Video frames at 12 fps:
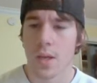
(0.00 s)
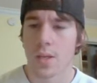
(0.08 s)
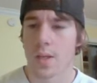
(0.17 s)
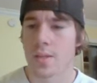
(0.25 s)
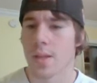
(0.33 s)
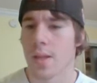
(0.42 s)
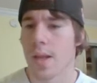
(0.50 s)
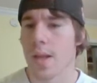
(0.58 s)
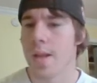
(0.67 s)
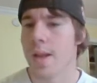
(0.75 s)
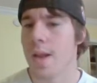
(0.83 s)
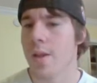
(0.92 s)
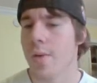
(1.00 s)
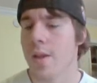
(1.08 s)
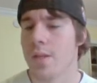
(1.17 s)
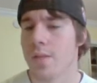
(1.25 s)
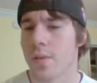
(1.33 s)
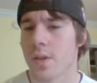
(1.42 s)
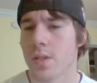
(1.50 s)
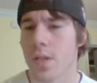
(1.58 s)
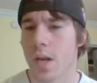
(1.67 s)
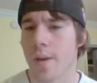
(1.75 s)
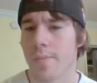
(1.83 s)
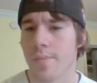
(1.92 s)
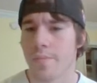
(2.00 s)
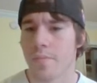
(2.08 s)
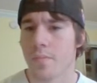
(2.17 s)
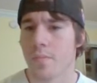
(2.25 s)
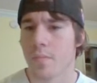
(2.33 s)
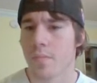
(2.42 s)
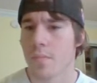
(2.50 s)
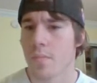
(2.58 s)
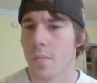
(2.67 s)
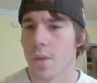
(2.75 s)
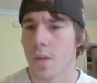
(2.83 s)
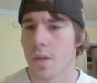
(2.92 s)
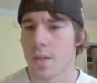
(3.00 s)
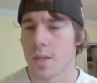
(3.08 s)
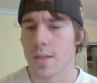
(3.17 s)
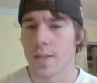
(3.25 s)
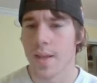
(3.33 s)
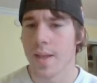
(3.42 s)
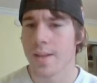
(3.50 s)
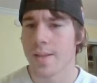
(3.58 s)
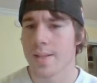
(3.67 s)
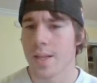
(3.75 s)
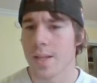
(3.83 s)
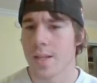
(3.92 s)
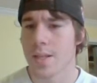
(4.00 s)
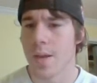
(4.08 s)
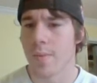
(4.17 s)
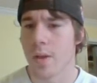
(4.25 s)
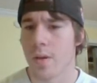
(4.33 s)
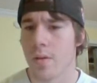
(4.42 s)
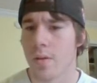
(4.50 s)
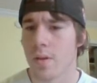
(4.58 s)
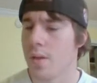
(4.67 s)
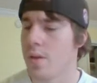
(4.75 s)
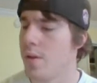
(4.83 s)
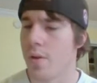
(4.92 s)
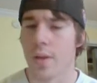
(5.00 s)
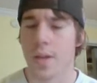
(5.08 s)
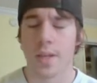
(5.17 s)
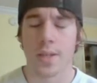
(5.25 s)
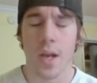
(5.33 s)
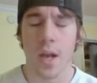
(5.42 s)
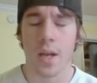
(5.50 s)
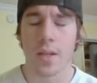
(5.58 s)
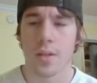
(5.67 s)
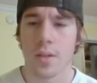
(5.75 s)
Doesn't land it anyway this first time. Does he land it the second time though? No, he does not.